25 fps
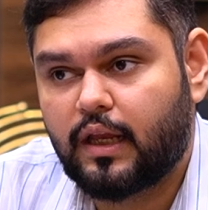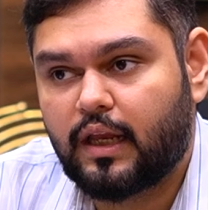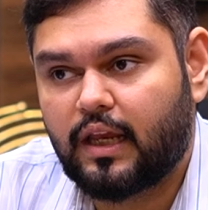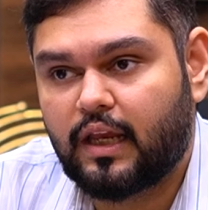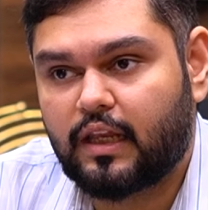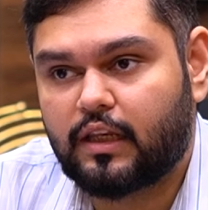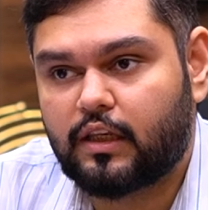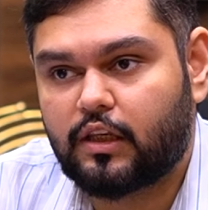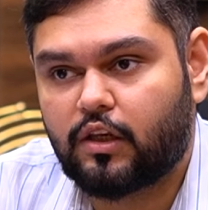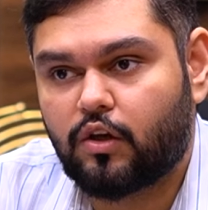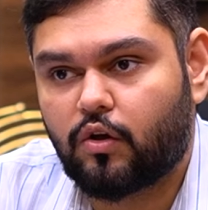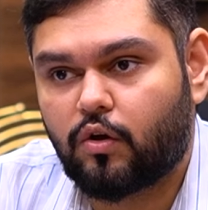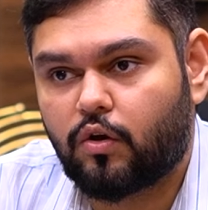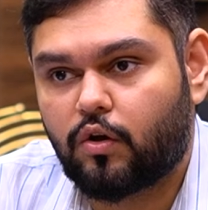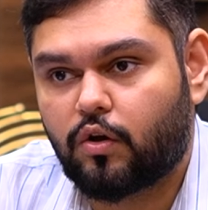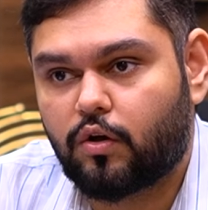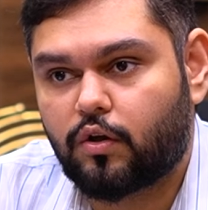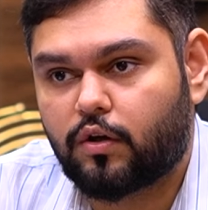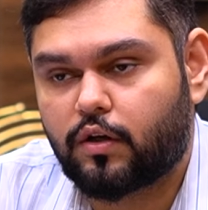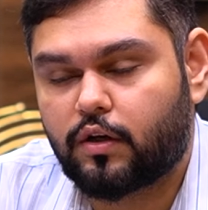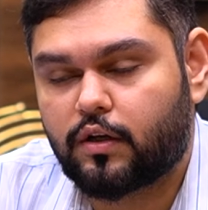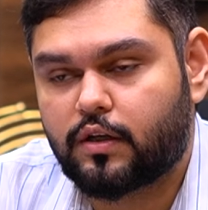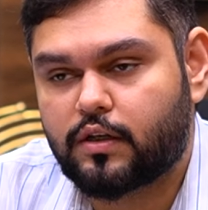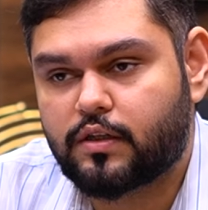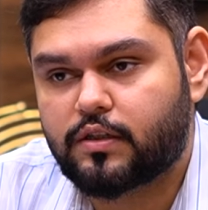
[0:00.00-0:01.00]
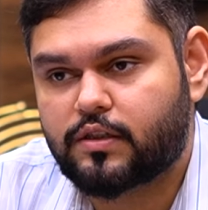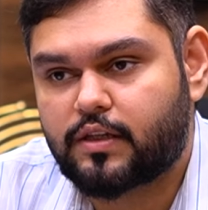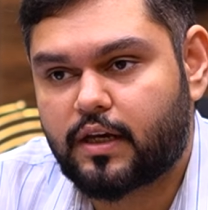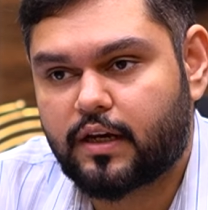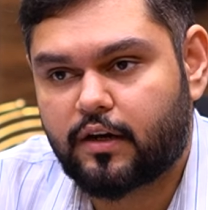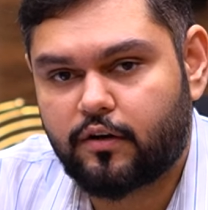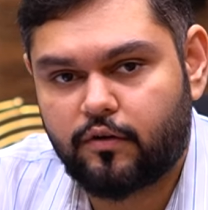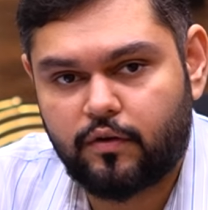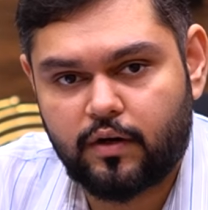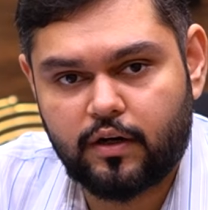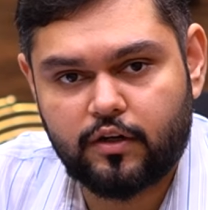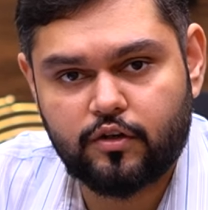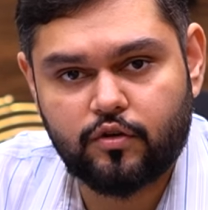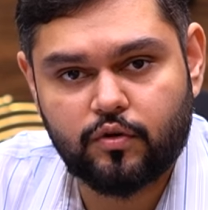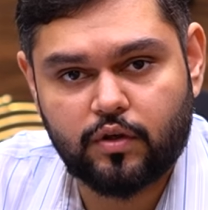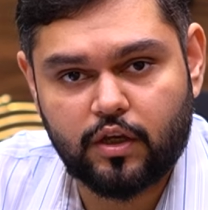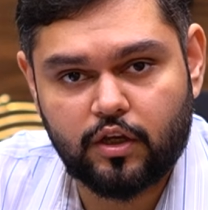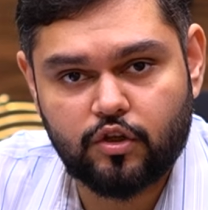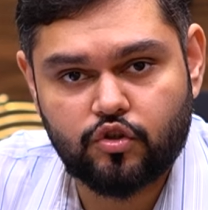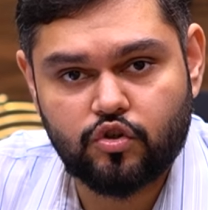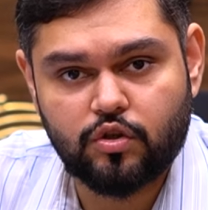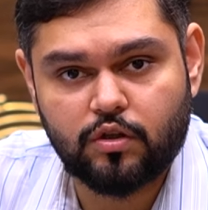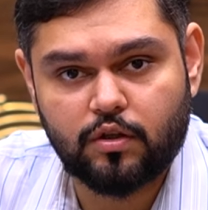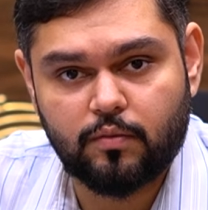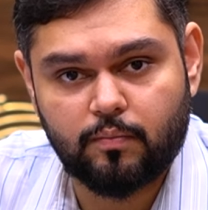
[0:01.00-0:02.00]
in your secondary
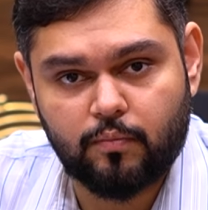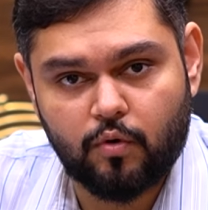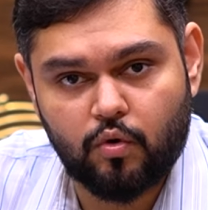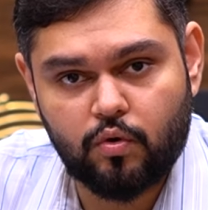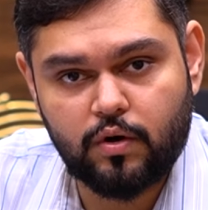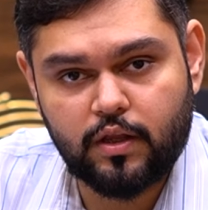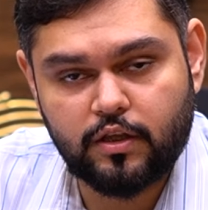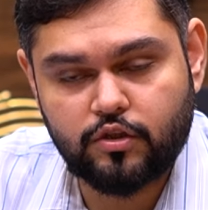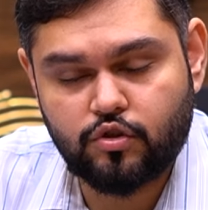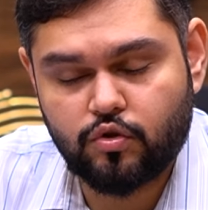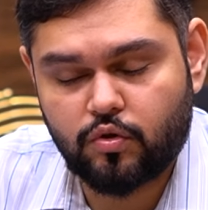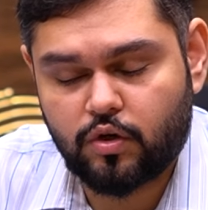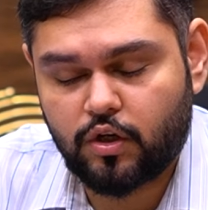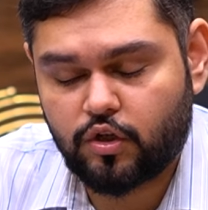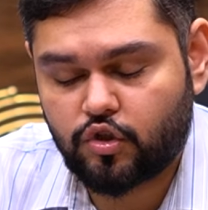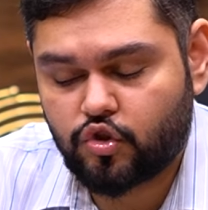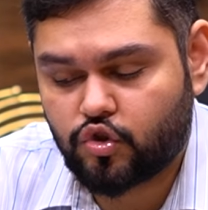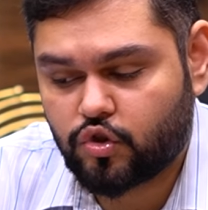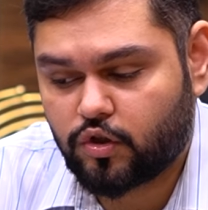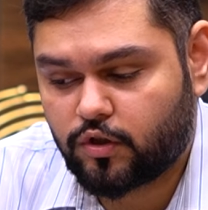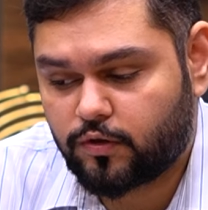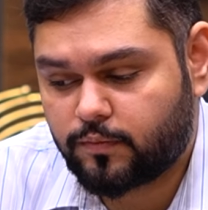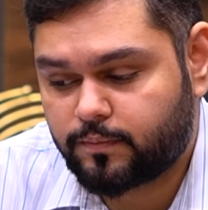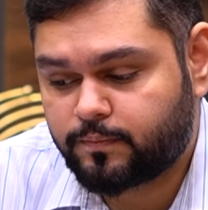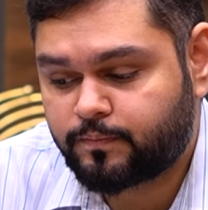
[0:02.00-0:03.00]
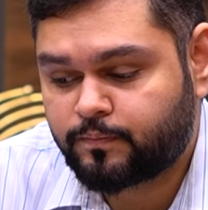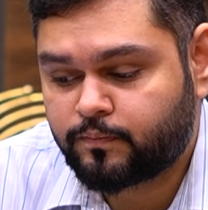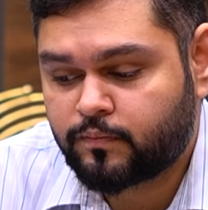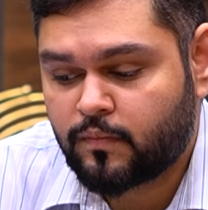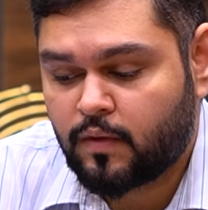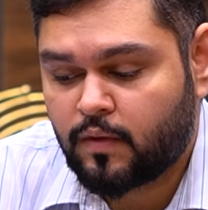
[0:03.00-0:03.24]
education, the board education.